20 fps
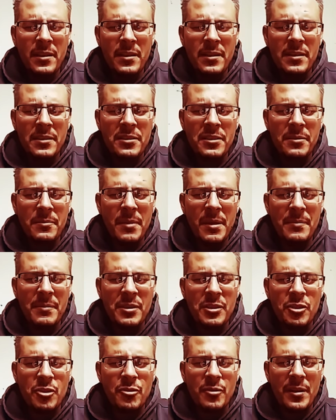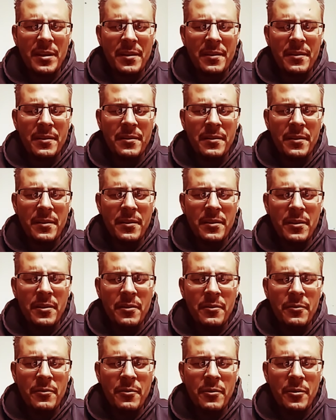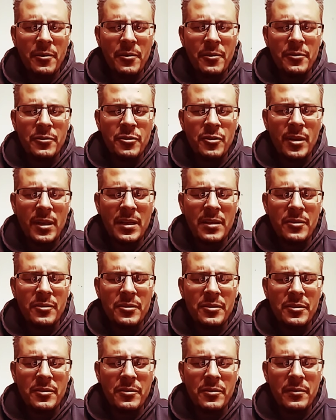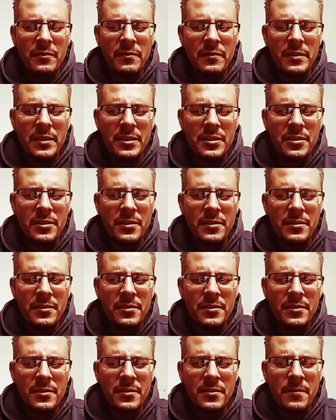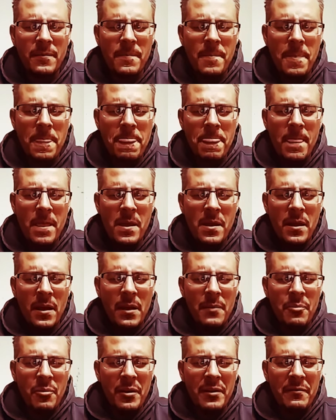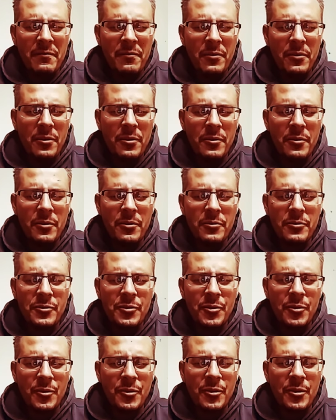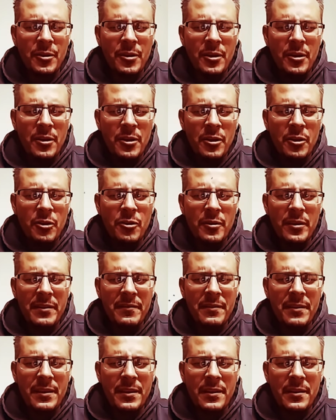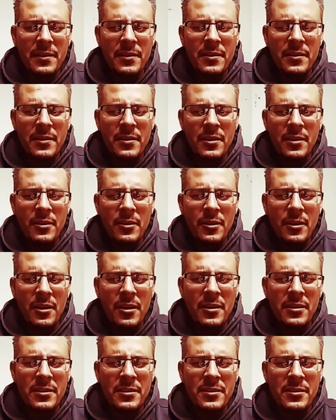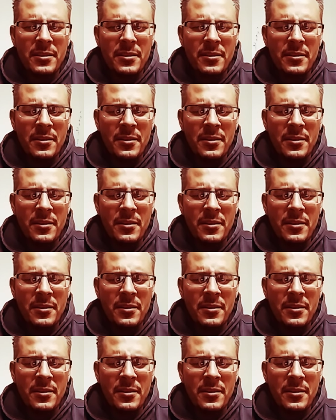that she may be strengthened through her trials and her afflictions. I pray for all those who are grieving, lost